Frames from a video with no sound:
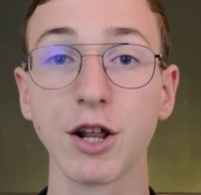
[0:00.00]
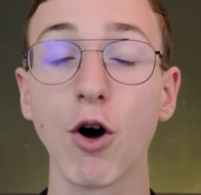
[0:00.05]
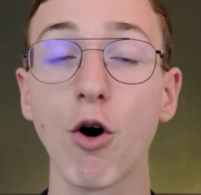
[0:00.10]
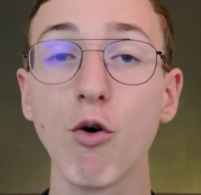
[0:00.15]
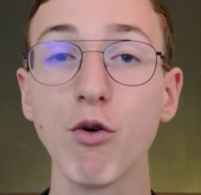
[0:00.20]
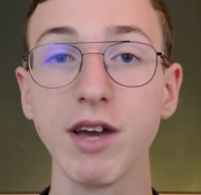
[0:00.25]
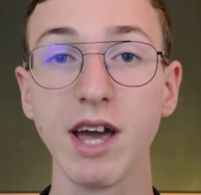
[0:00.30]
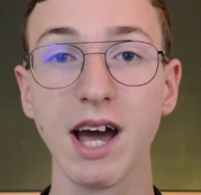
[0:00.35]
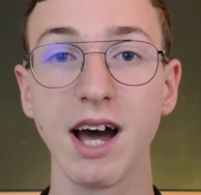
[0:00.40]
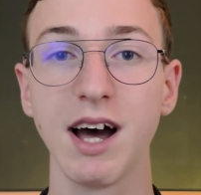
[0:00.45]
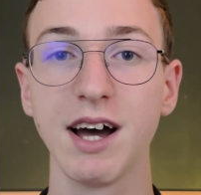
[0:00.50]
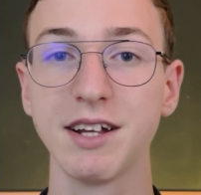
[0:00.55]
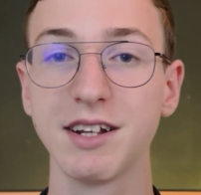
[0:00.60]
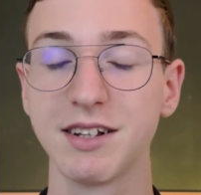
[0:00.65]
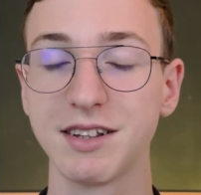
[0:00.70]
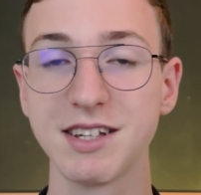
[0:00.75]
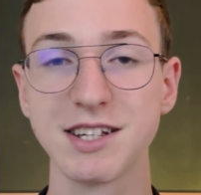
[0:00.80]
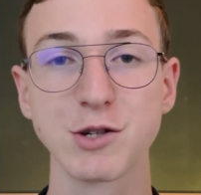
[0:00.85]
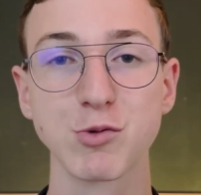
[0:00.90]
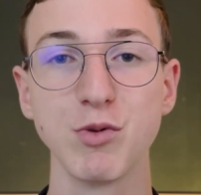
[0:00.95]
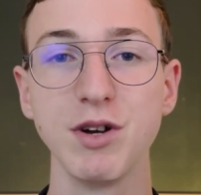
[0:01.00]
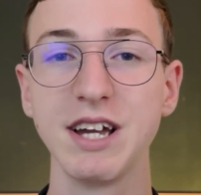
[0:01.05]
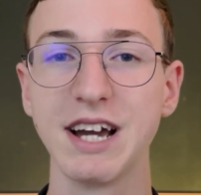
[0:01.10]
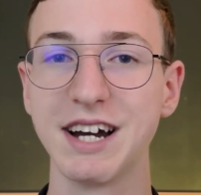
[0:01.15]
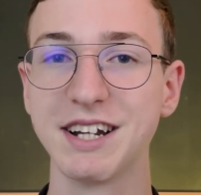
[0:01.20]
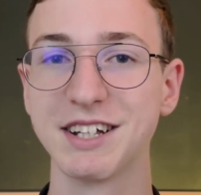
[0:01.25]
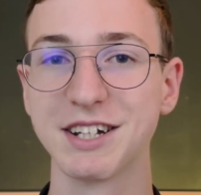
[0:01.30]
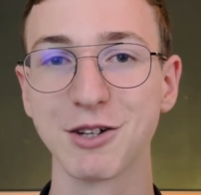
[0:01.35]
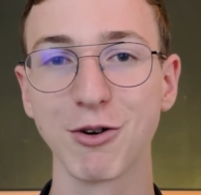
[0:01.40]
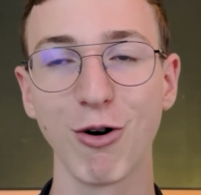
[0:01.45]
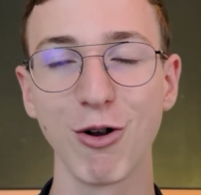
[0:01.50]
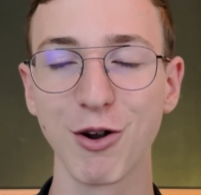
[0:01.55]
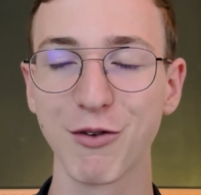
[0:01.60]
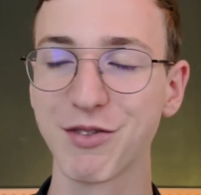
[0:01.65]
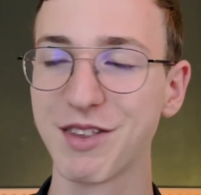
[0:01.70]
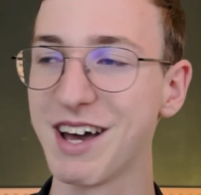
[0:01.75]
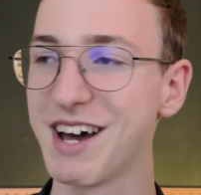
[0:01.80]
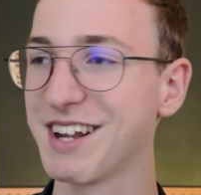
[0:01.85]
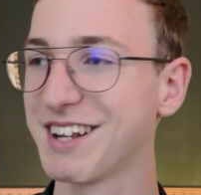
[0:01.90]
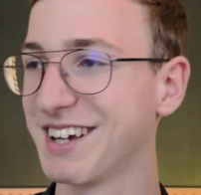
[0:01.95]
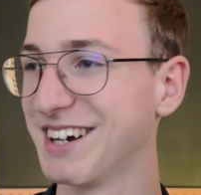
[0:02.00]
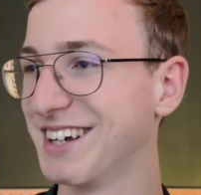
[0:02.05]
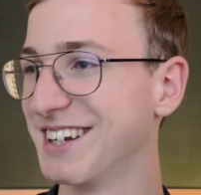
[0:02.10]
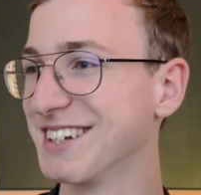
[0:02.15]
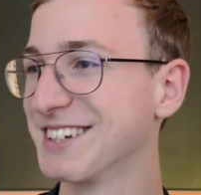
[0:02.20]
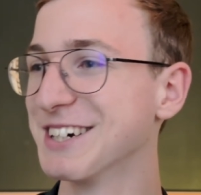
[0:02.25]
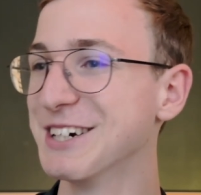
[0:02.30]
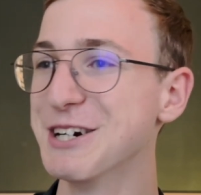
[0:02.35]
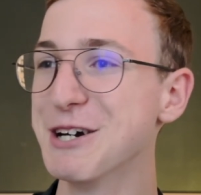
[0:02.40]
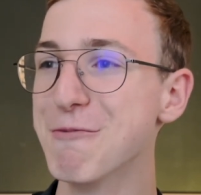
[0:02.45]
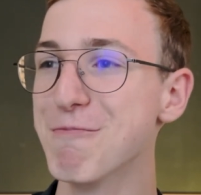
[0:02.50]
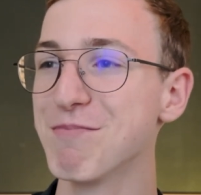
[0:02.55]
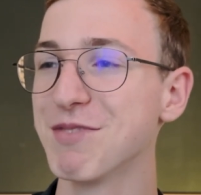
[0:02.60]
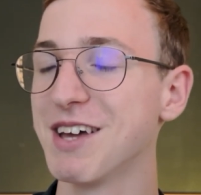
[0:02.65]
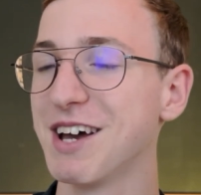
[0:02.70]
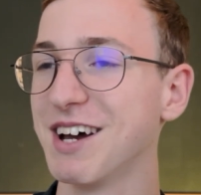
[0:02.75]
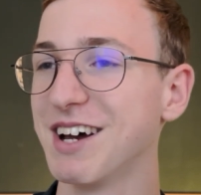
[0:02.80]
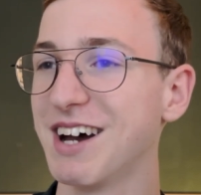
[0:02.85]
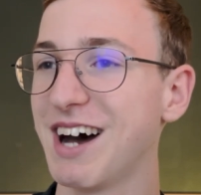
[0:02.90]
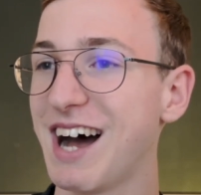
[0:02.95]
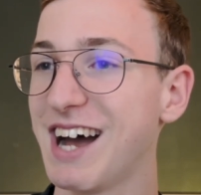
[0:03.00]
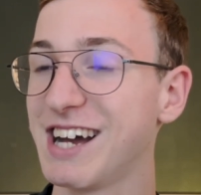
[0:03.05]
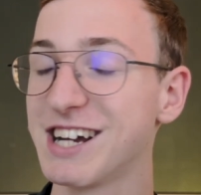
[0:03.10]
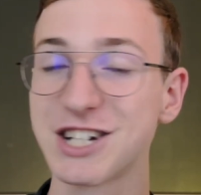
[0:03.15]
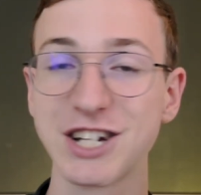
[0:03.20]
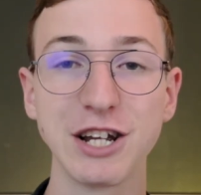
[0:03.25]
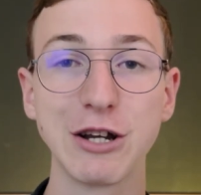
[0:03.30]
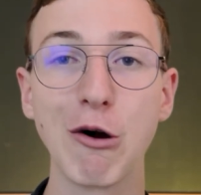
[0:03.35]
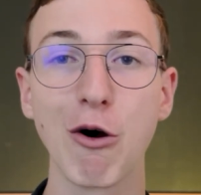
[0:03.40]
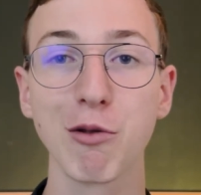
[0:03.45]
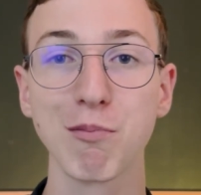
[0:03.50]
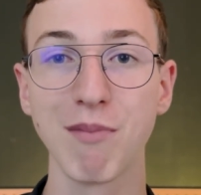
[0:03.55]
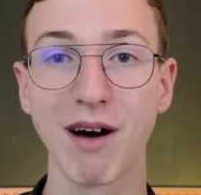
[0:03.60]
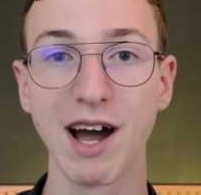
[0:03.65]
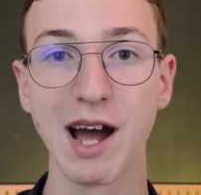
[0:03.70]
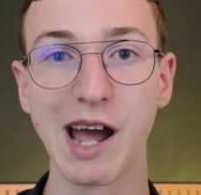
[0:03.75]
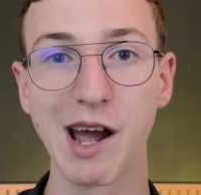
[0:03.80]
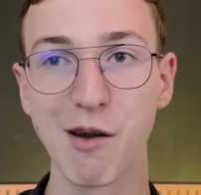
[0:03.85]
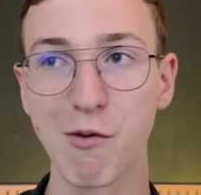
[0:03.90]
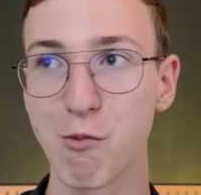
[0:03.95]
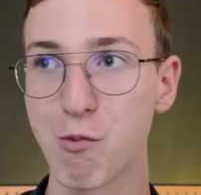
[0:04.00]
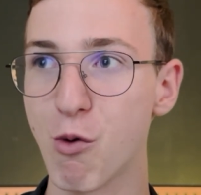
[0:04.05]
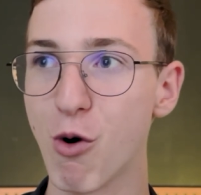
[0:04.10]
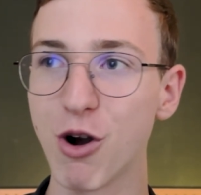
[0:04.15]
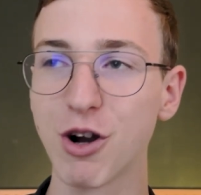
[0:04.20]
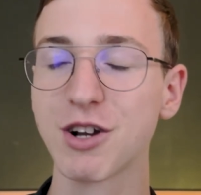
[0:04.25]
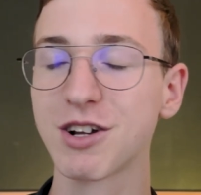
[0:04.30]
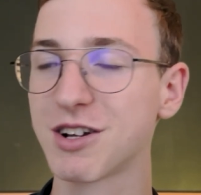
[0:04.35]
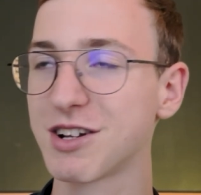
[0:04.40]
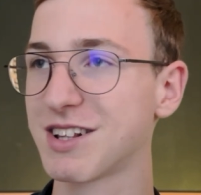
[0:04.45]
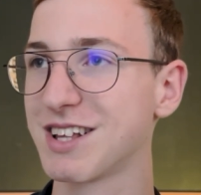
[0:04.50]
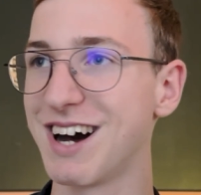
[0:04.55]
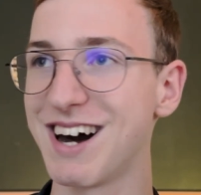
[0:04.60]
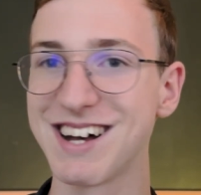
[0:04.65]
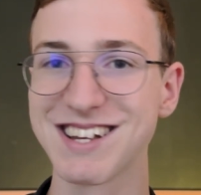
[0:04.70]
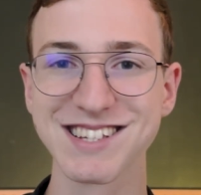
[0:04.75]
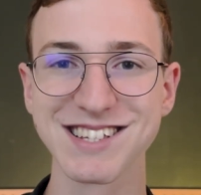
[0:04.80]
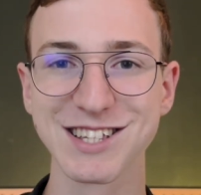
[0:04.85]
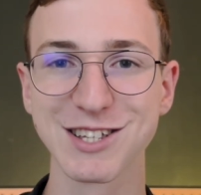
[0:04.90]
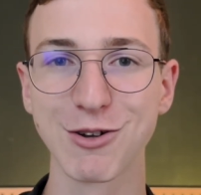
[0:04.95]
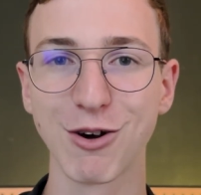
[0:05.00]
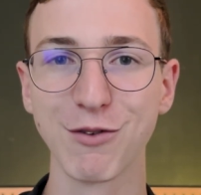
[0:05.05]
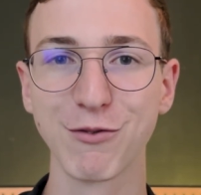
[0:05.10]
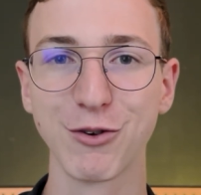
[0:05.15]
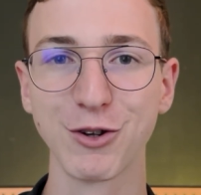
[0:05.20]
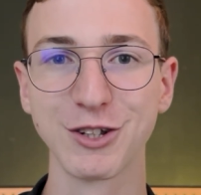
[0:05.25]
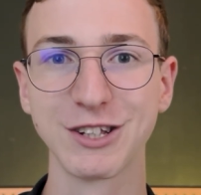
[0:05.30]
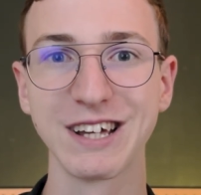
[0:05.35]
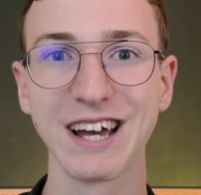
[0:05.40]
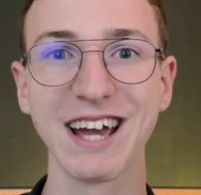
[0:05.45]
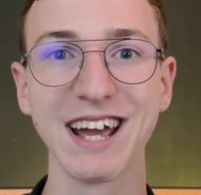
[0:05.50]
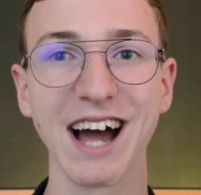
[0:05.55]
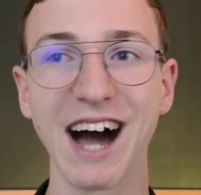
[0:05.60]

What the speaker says: Oh, yeah, this week I did all of that, and I actually got my work task done for the day.